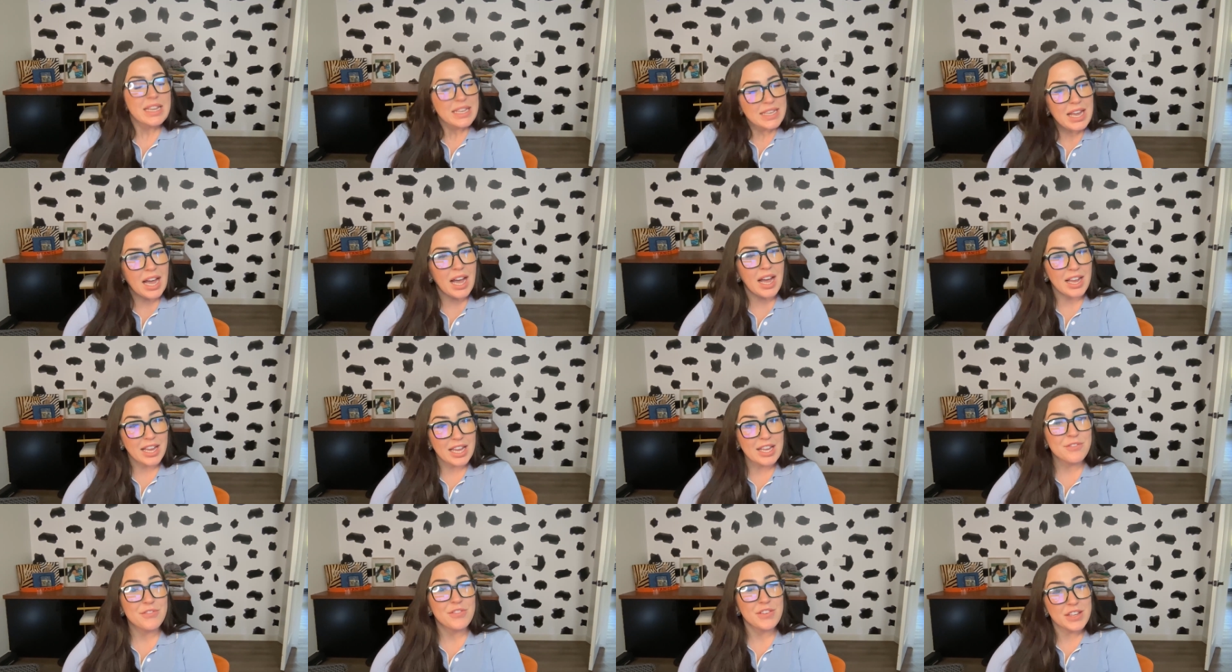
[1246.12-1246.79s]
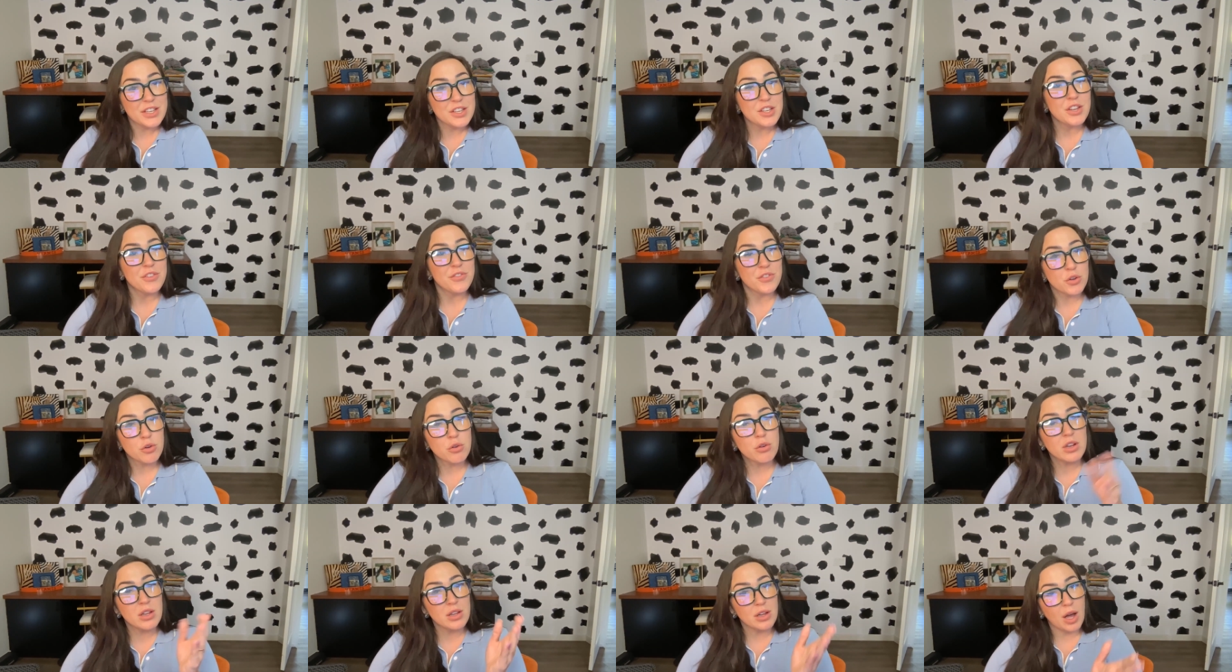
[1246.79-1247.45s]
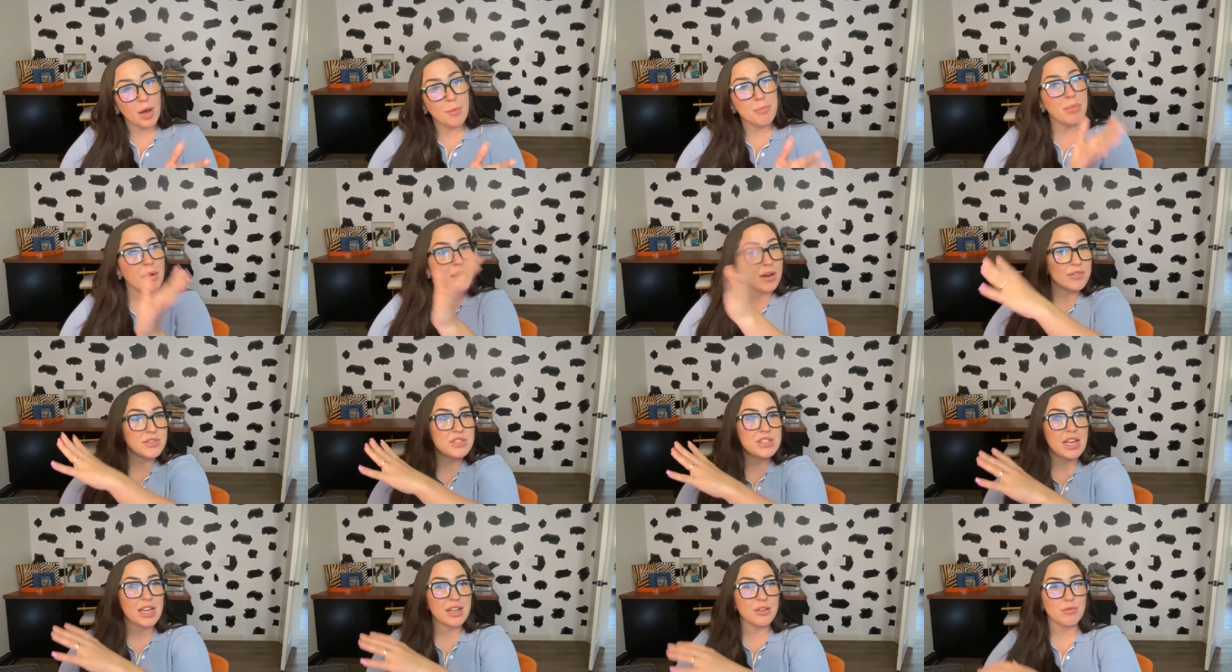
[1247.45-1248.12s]
yeah, if you're
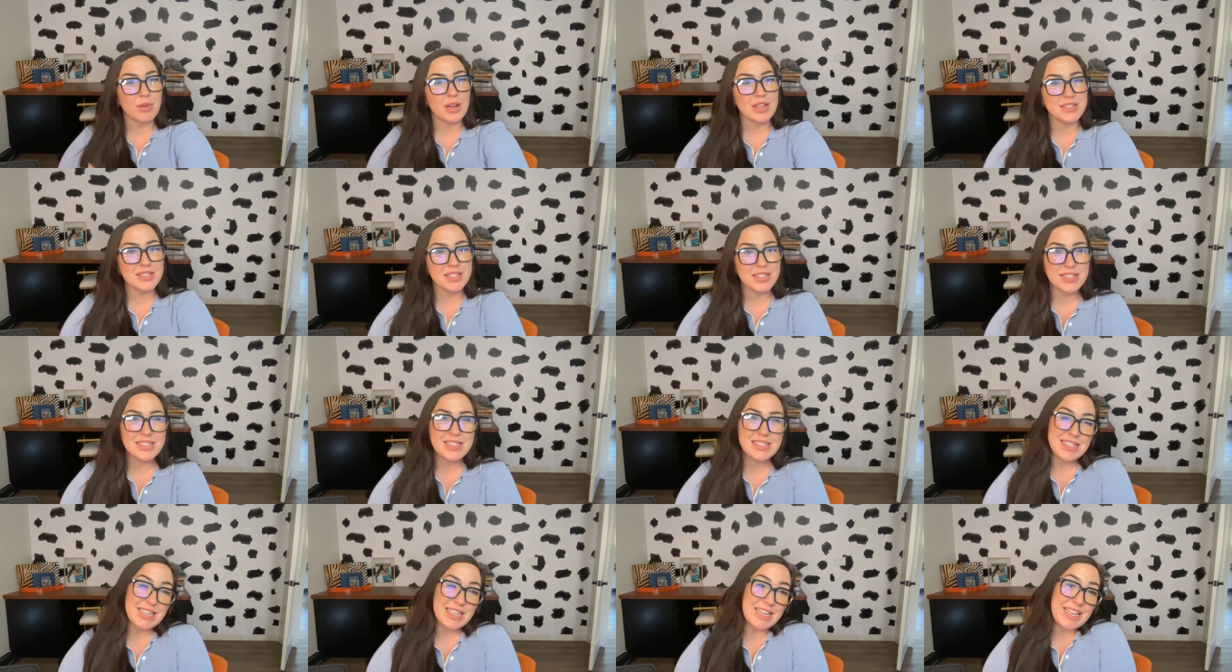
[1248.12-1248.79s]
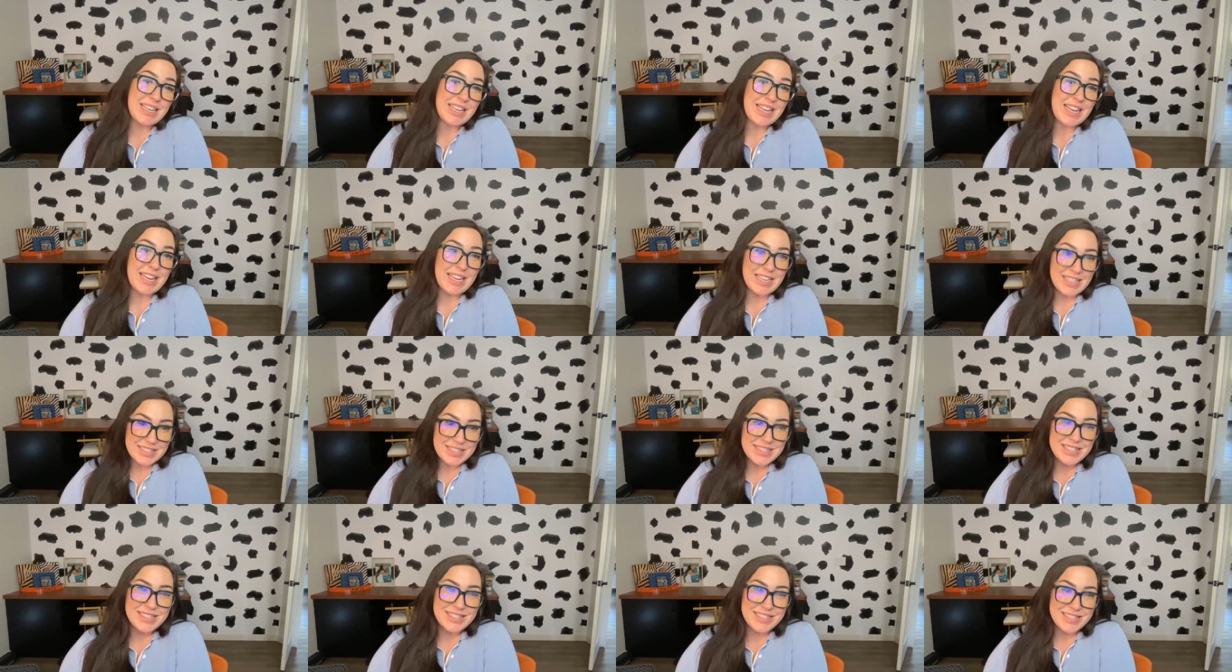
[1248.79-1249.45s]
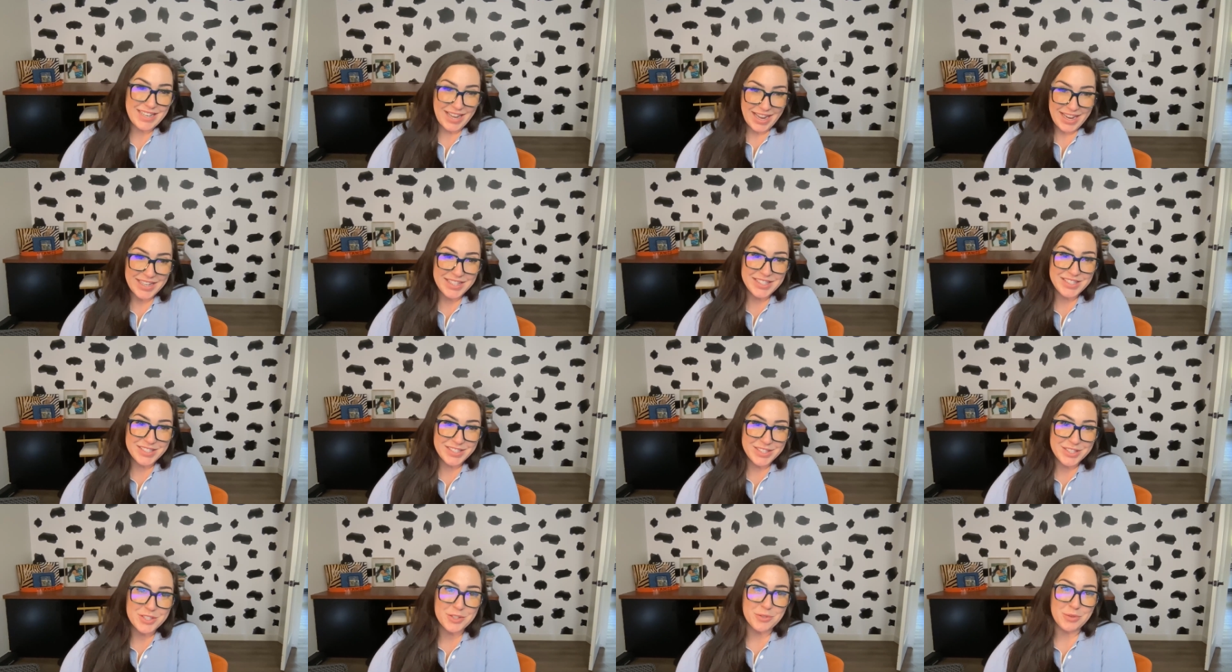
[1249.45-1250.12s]
above 10 residents, it is nice
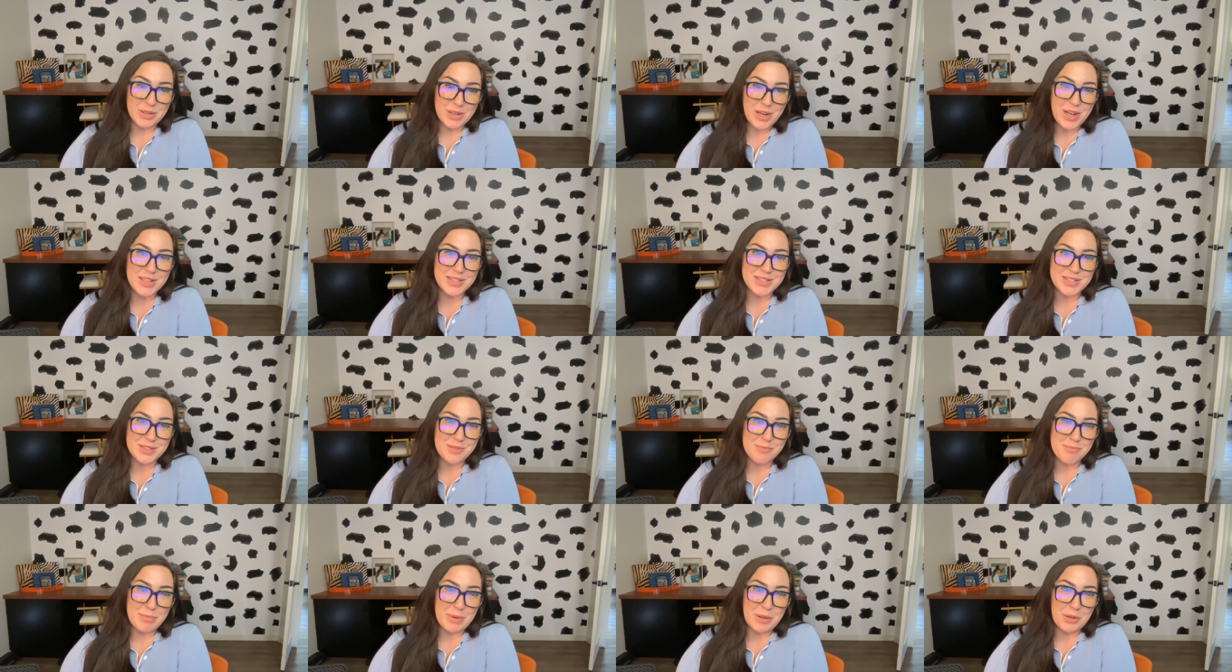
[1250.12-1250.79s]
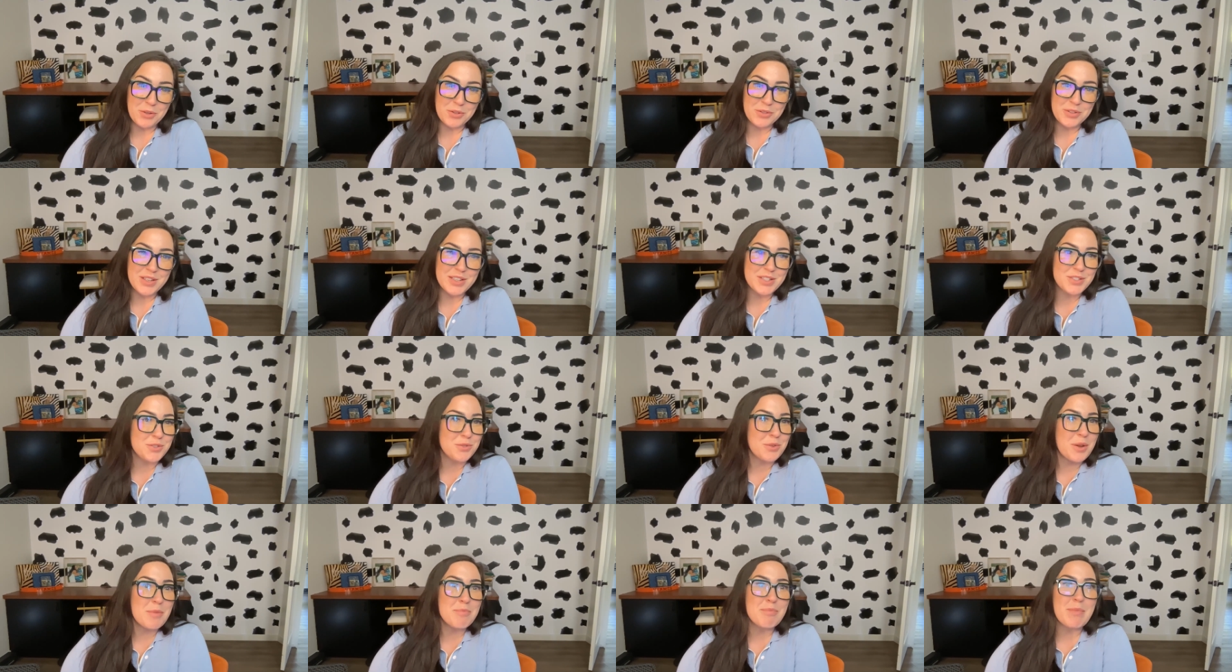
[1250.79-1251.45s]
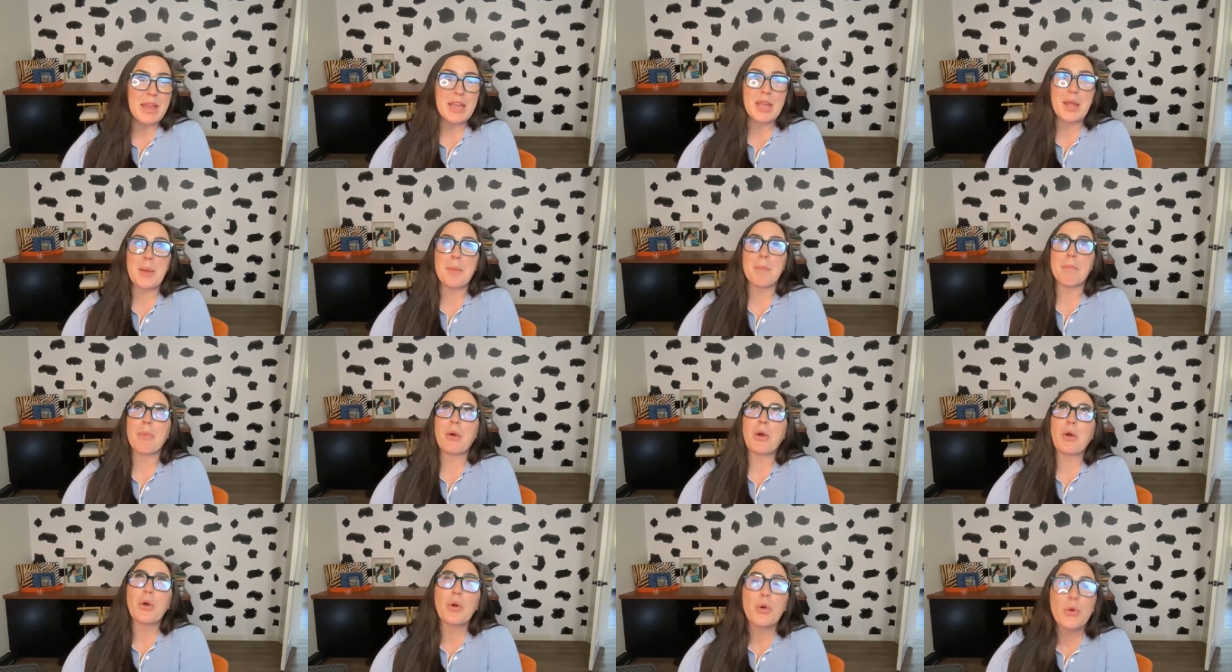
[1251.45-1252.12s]
to do a custom build because you can make it
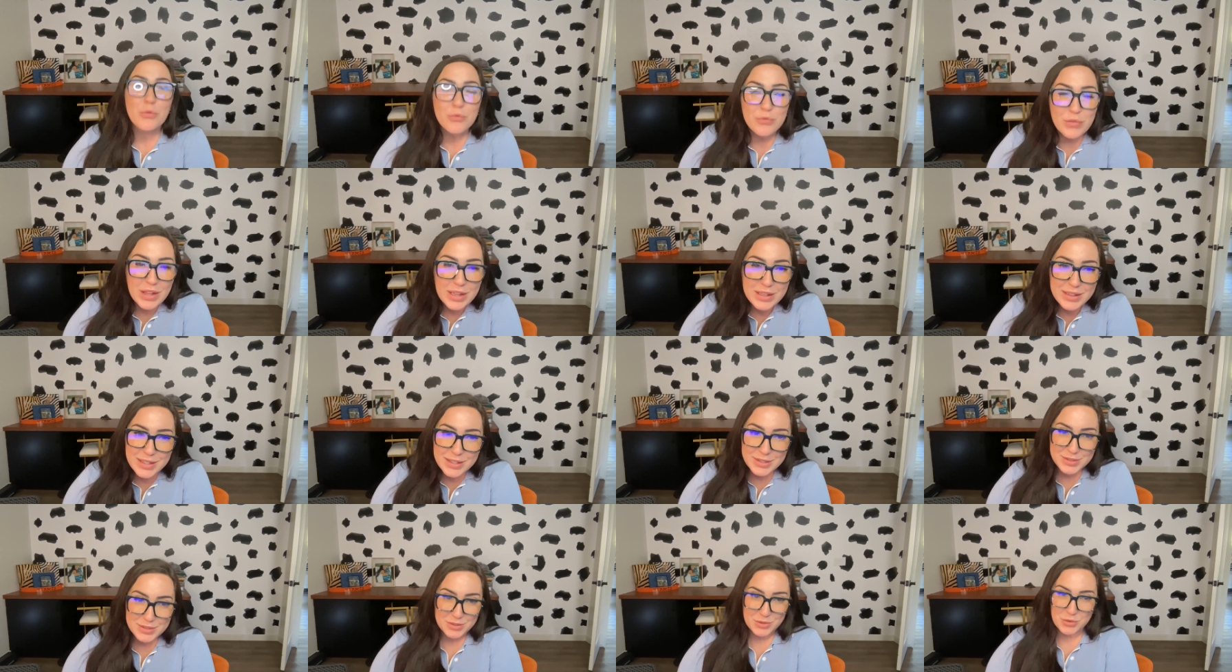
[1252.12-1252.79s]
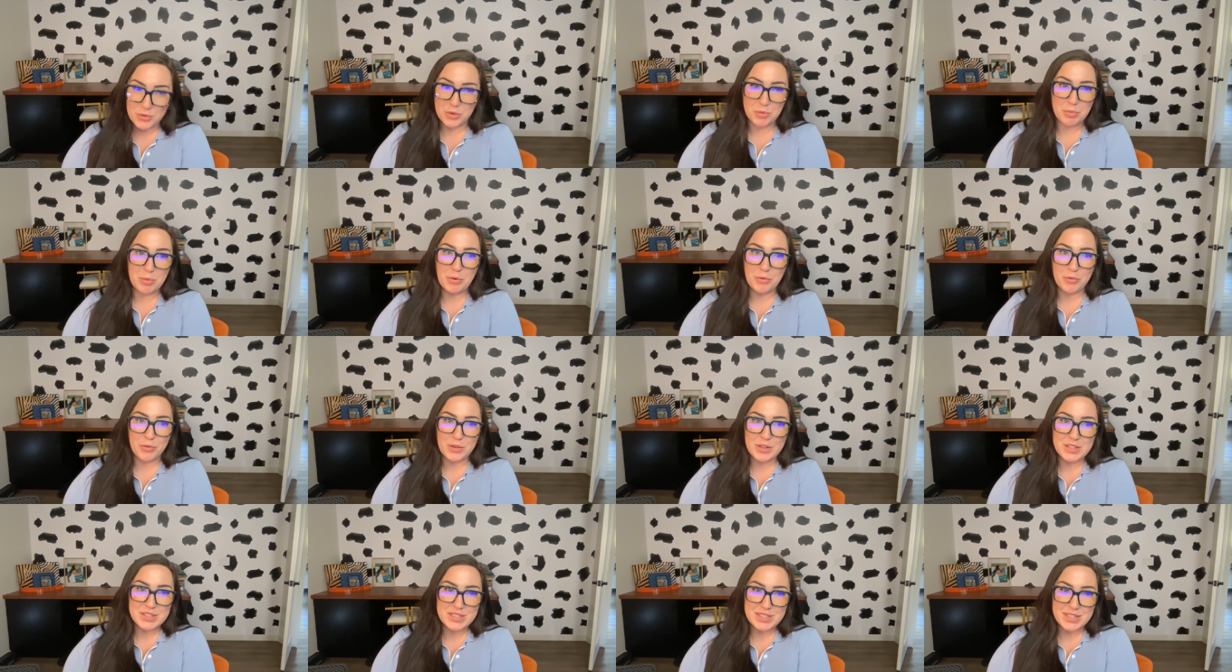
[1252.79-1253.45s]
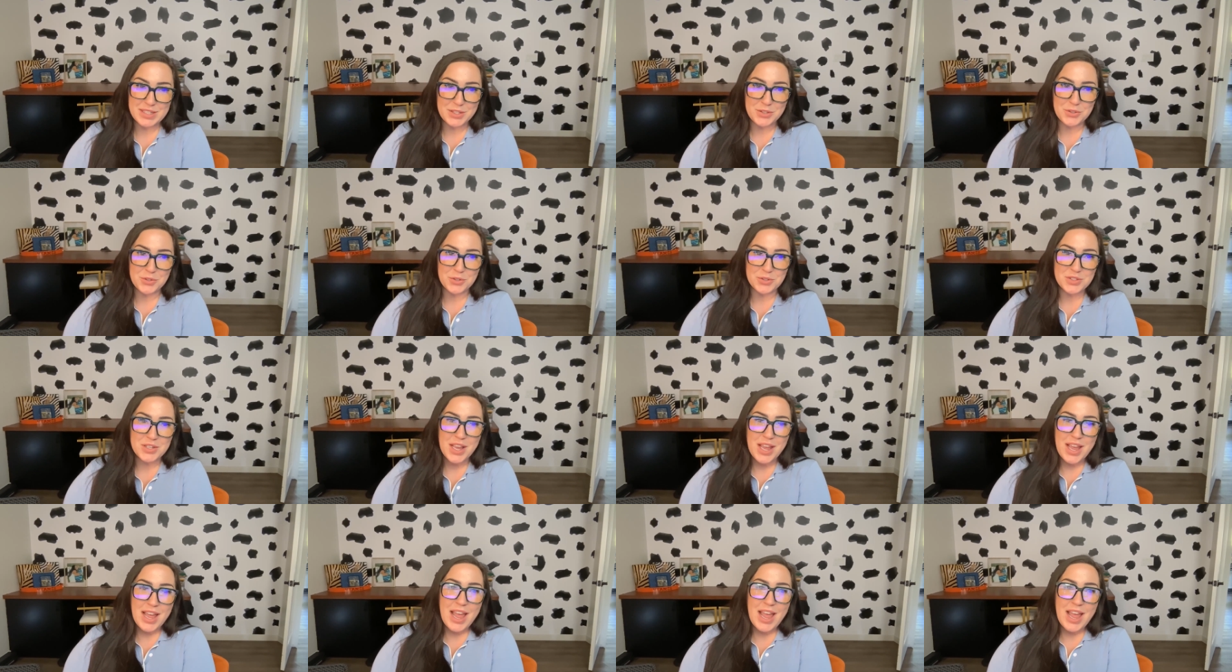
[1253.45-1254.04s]
perfectly suitable for the seniors.